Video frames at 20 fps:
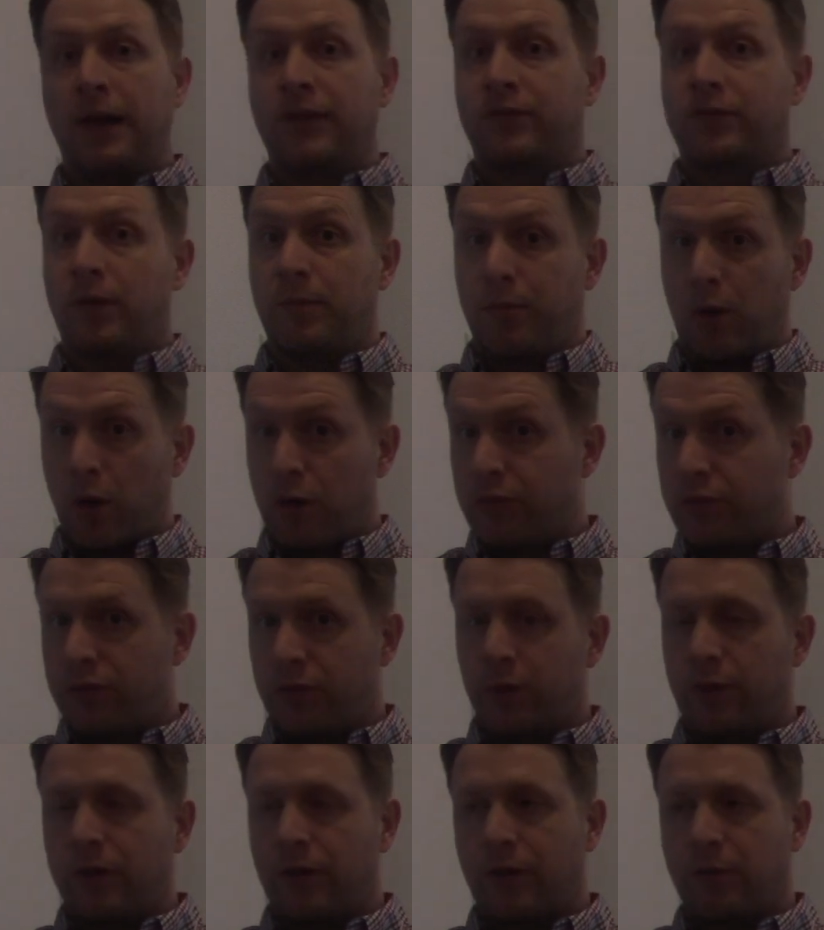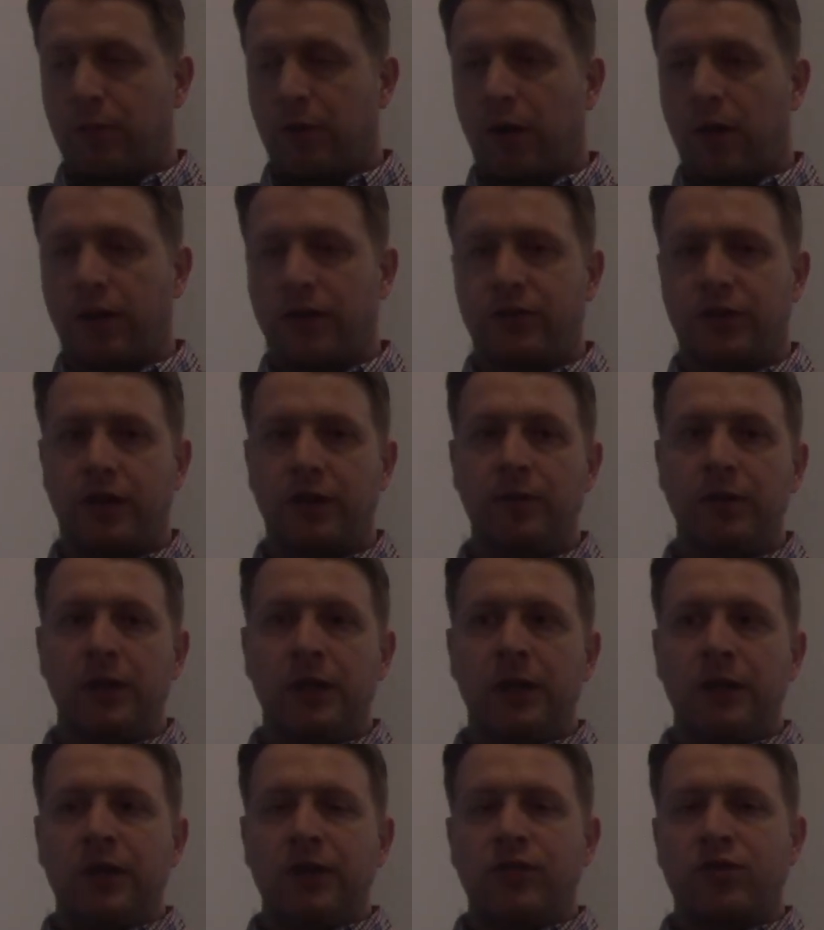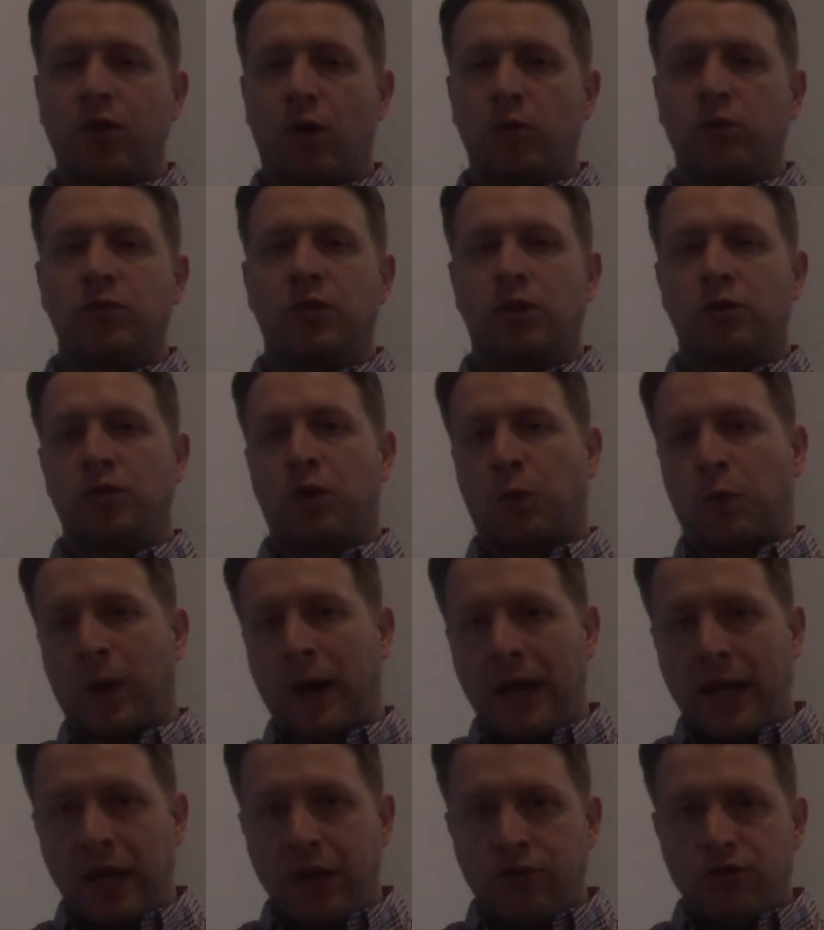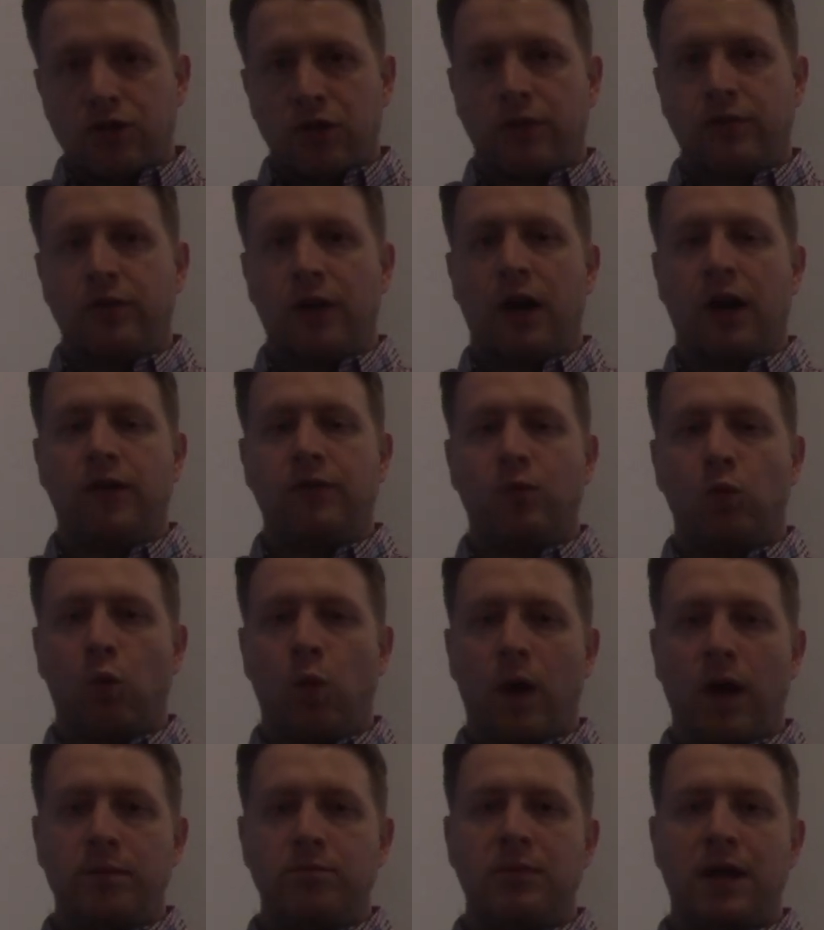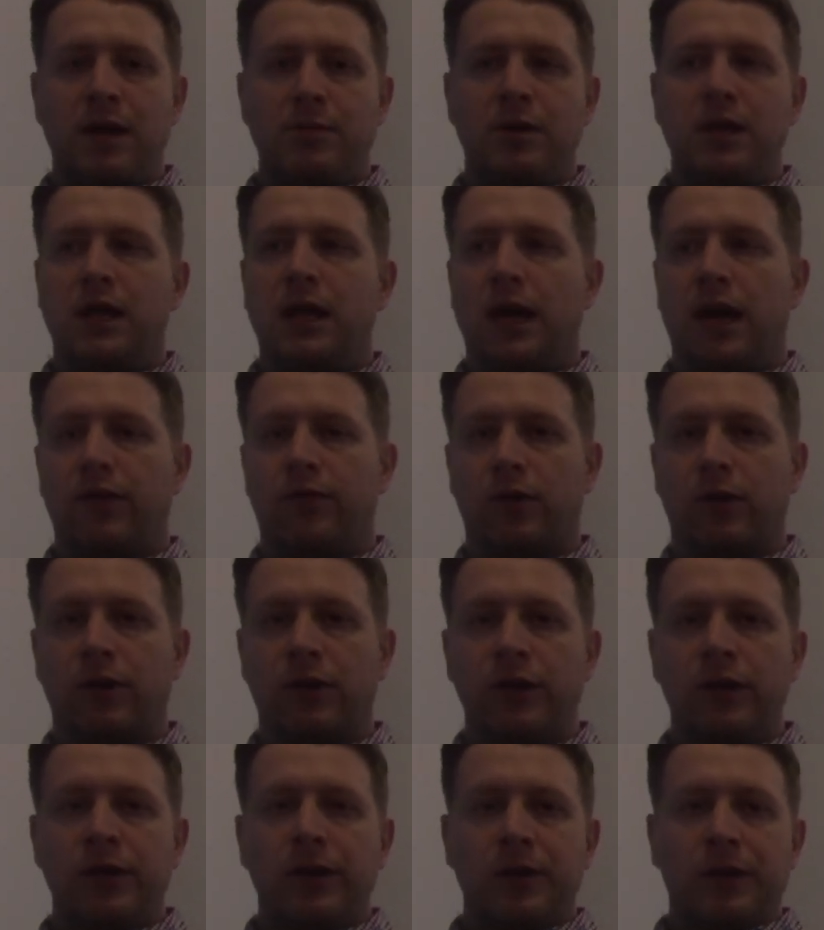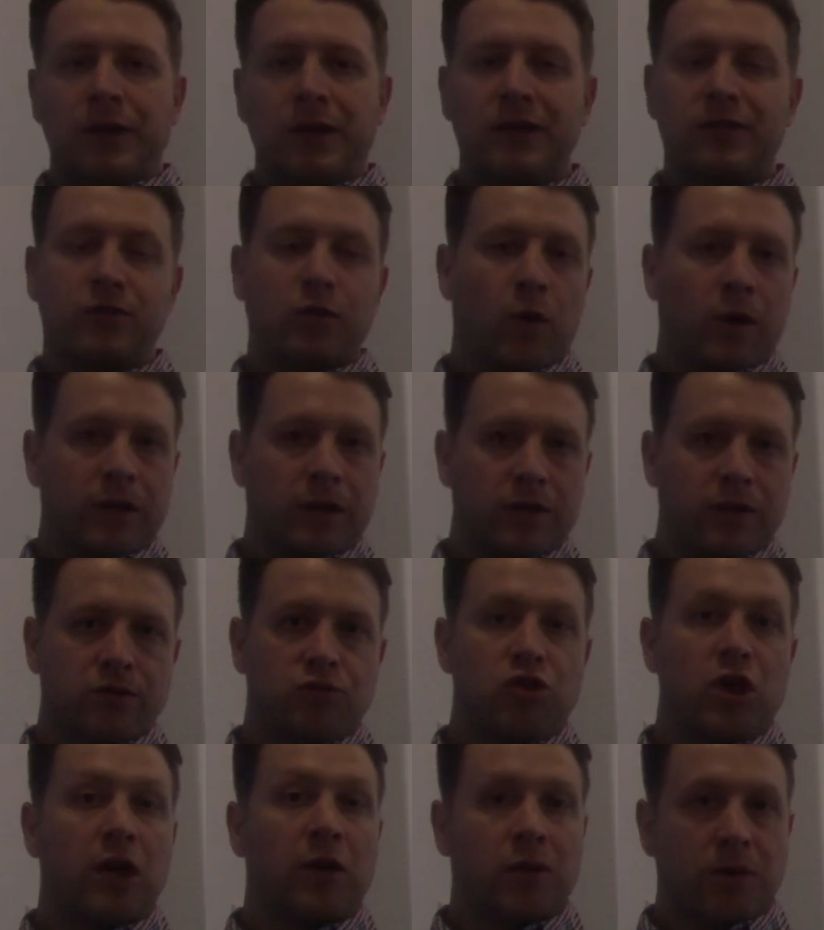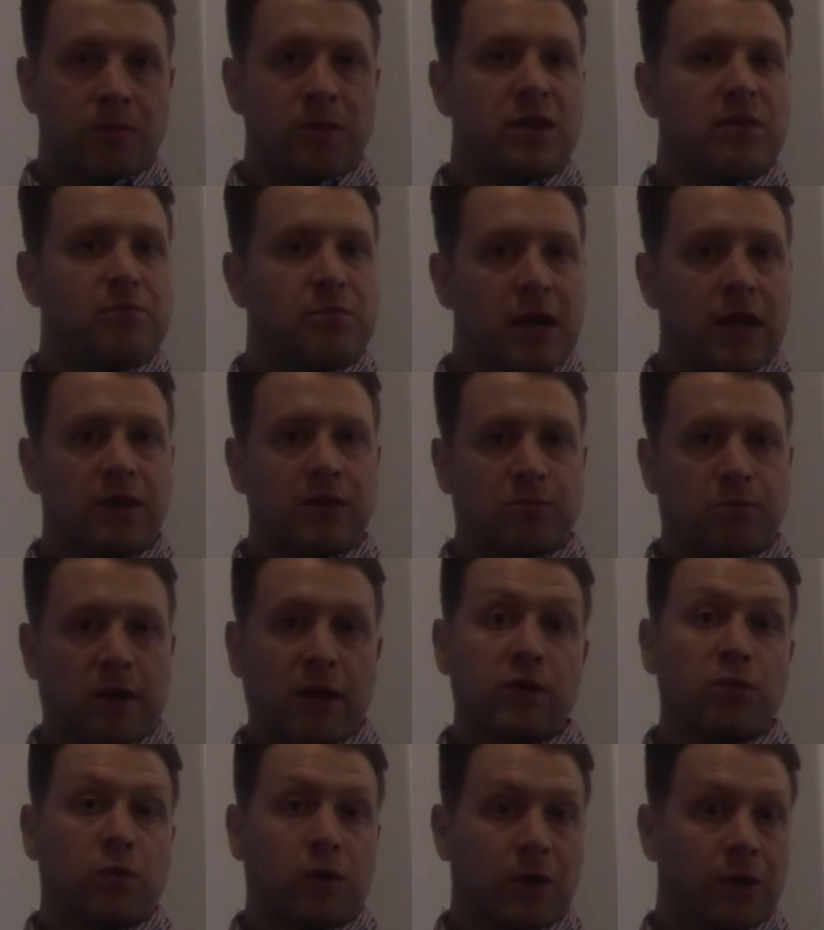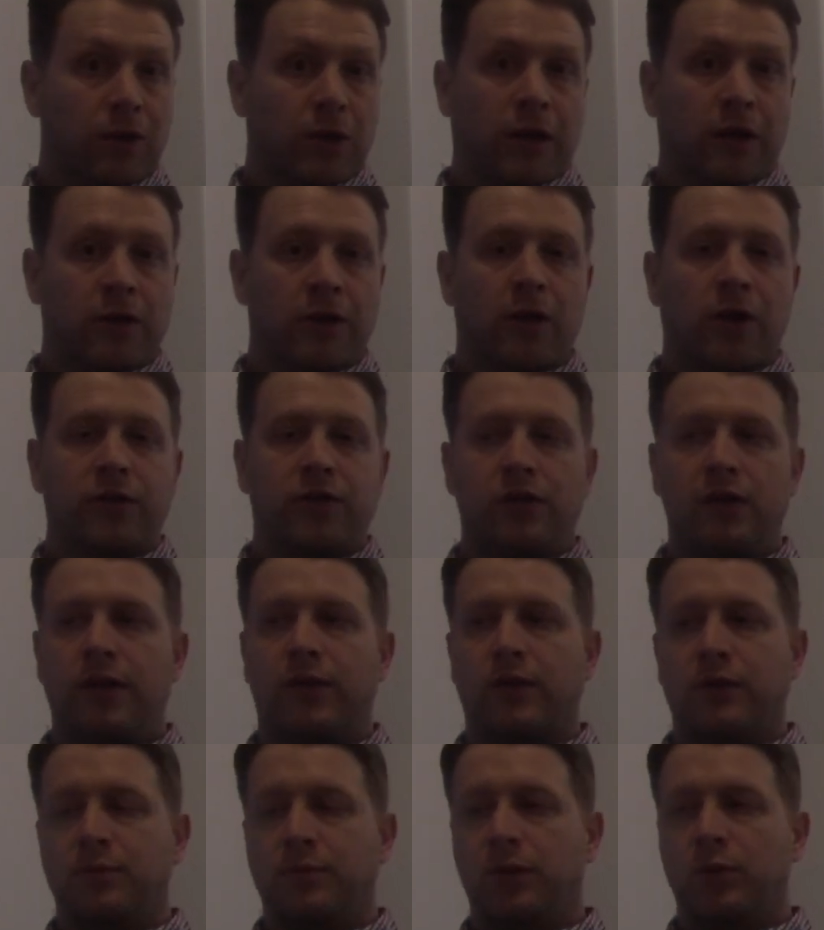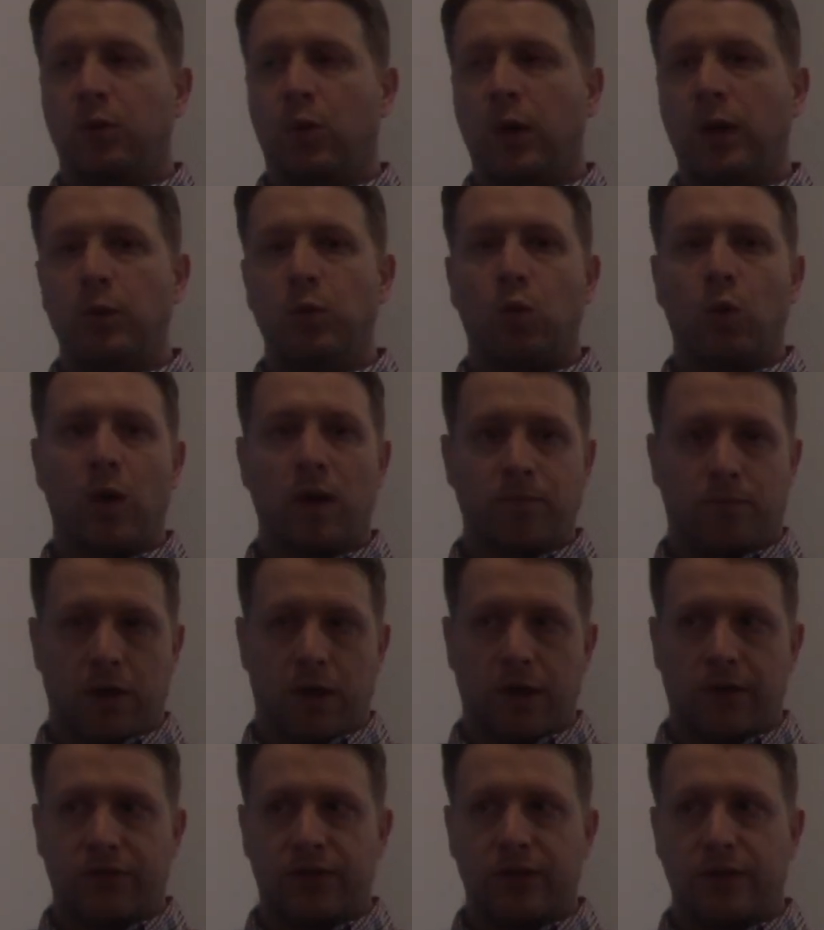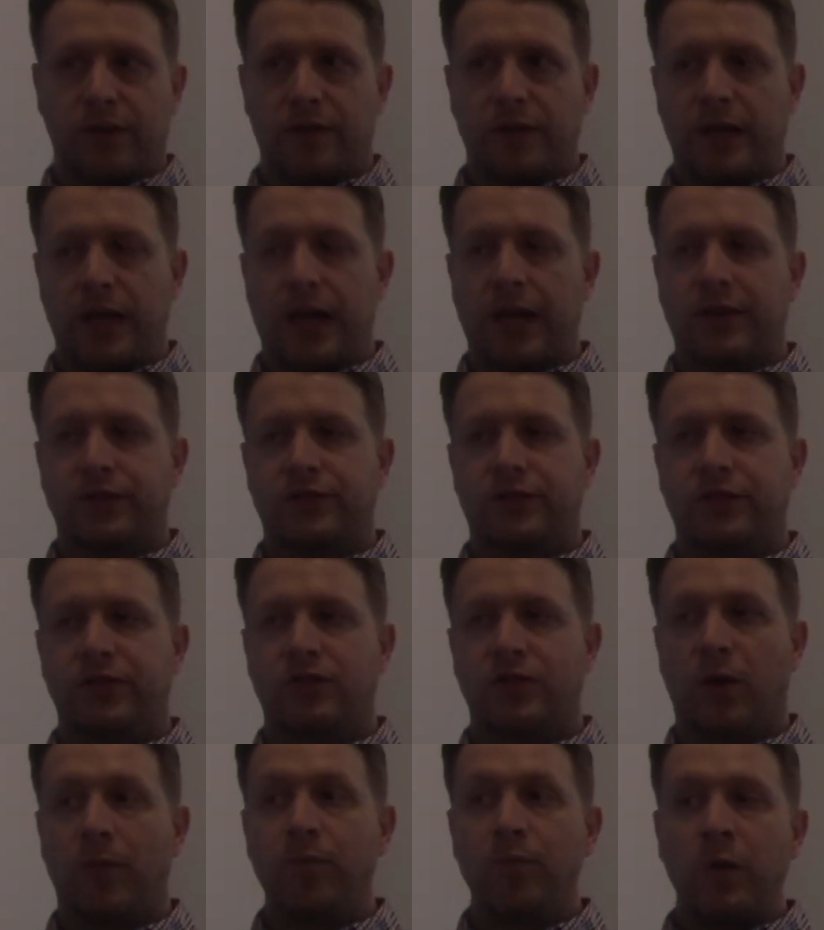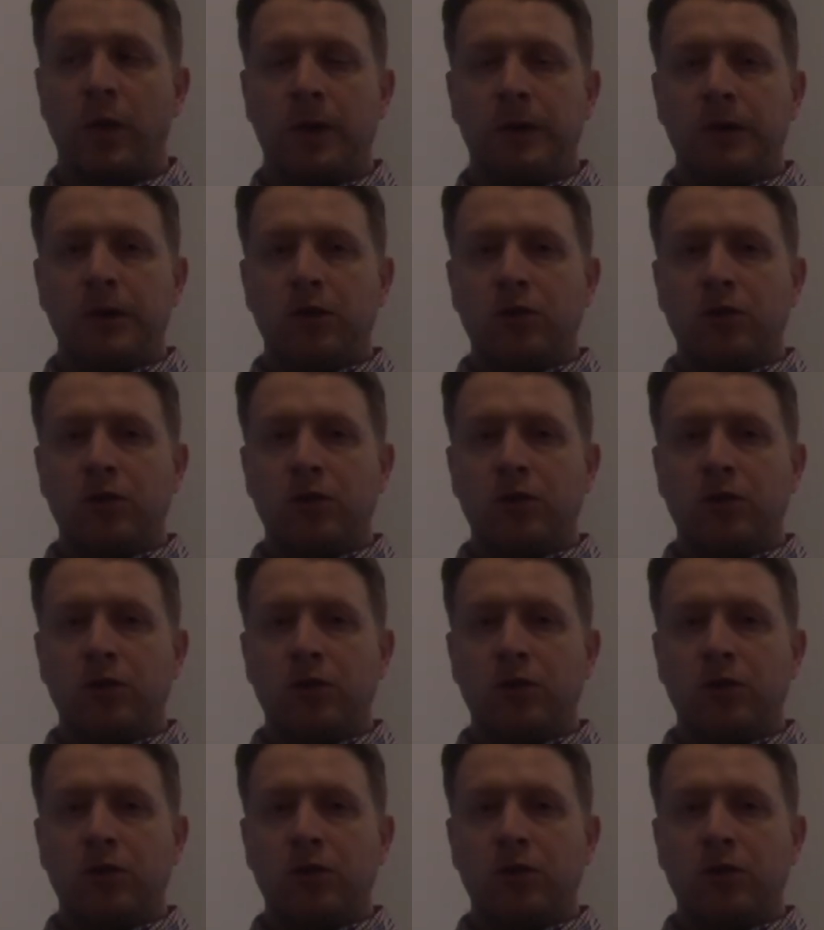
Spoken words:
as opposed to another policy. So the range of what may be covered is going to generally be the biggest place where you're going to notice a difference between one policy to the next. And so